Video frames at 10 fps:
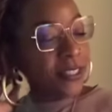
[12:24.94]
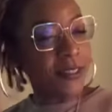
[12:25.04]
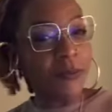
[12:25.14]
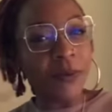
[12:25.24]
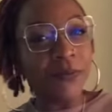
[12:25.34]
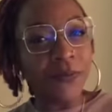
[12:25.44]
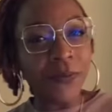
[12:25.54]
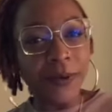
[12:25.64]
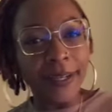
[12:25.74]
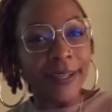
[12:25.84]
someone
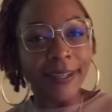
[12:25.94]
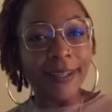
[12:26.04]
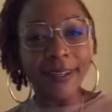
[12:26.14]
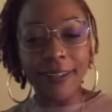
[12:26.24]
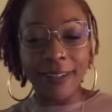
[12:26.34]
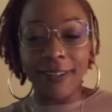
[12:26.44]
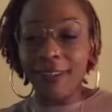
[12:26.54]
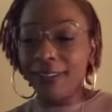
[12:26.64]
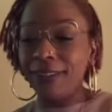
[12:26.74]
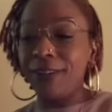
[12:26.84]
free.
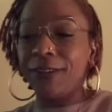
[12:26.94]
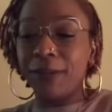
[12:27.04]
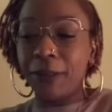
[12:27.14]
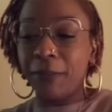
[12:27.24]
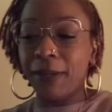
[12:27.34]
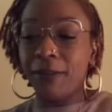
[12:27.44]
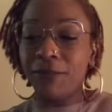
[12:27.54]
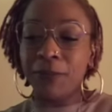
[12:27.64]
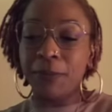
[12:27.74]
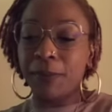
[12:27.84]
You know what I mean?
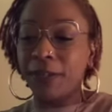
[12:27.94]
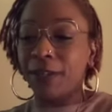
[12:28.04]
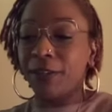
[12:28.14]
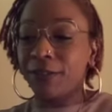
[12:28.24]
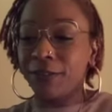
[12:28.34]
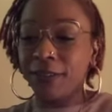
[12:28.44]
From their